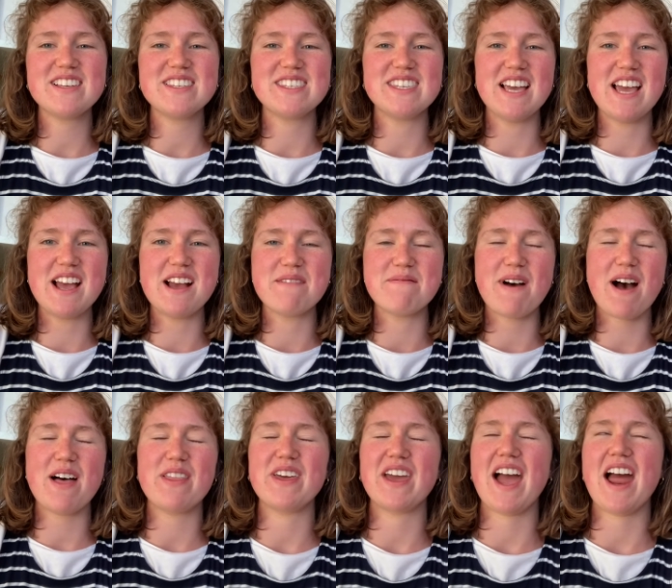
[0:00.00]
seeing
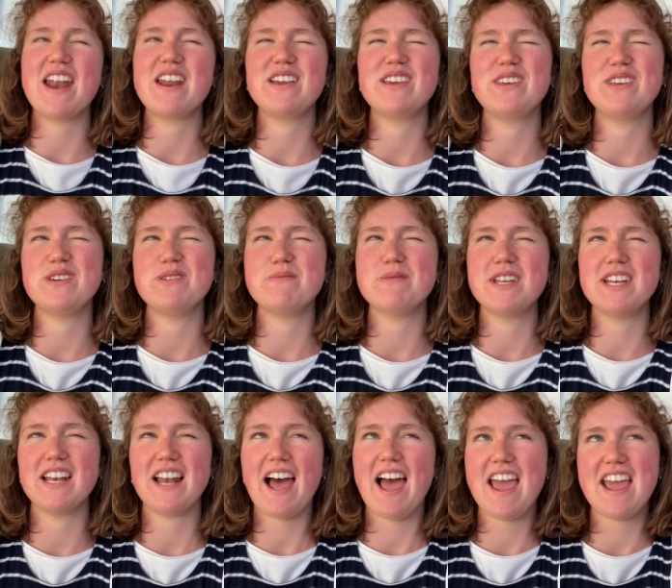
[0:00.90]
about the kind of
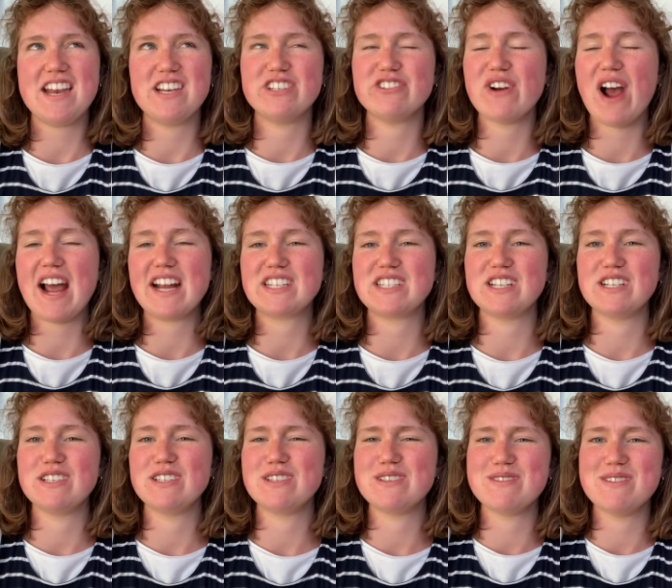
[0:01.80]
human like
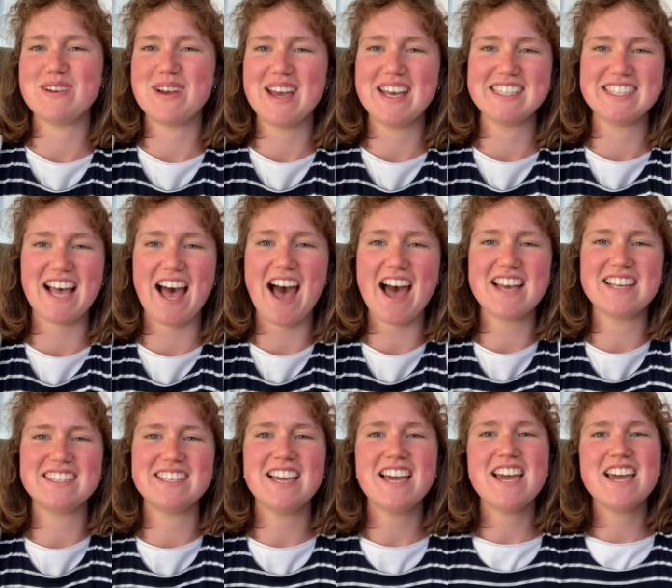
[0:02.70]
interactions through his
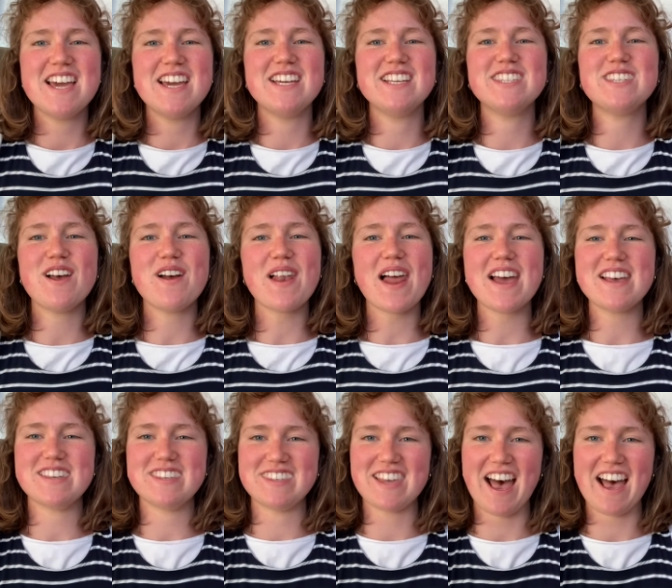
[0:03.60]
eyes. He's so
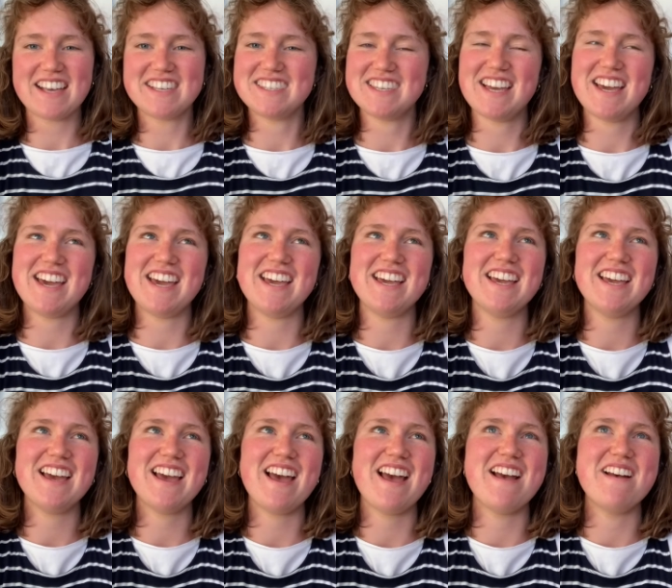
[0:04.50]
like sassy.